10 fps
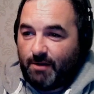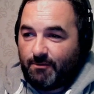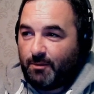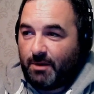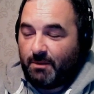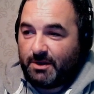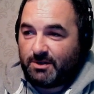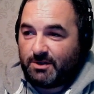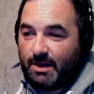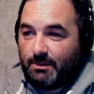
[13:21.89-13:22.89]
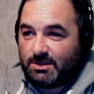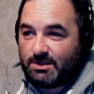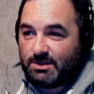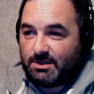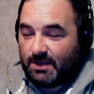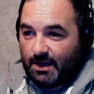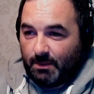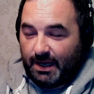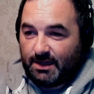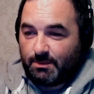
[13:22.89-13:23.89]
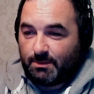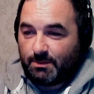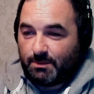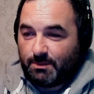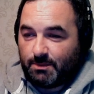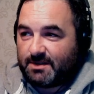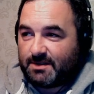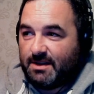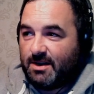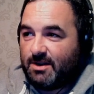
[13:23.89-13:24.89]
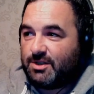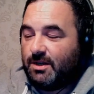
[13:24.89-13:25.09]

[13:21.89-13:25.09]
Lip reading: football pitches now as if he's played in the Premier League for 10 years.